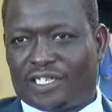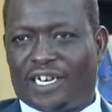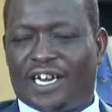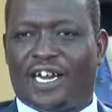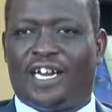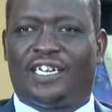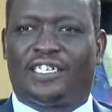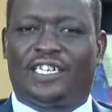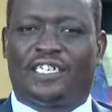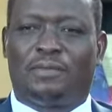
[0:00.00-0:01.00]

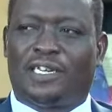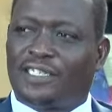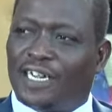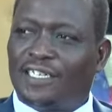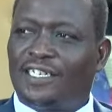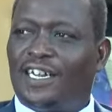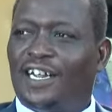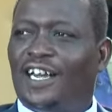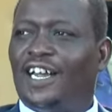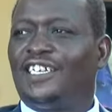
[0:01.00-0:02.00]
96 masters
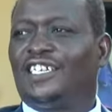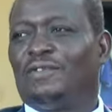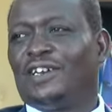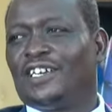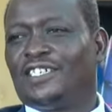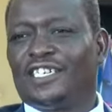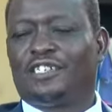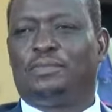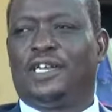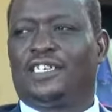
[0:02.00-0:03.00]
and 76
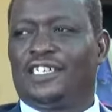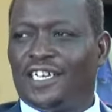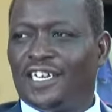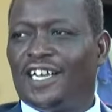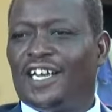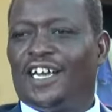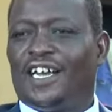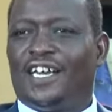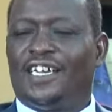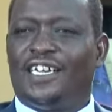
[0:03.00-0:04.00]
PhD.
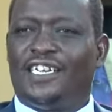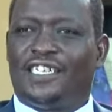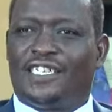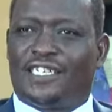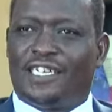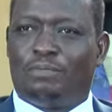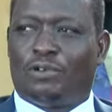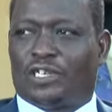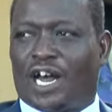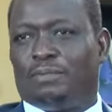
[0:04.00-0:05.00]
In simple
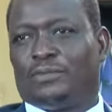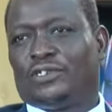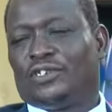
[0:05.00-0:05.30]
terms,